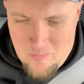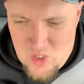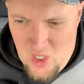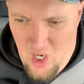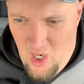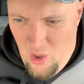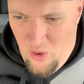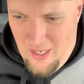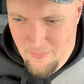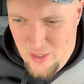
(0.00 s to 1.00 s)
So
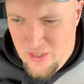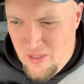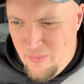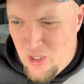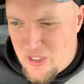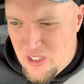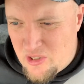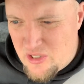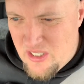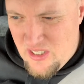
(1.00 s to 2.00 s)
I'm most
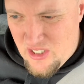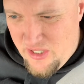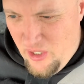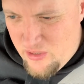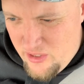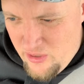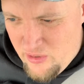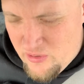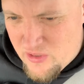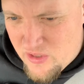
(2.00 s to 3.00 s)
interested in the tow
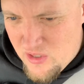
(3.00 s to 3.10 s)
tunes.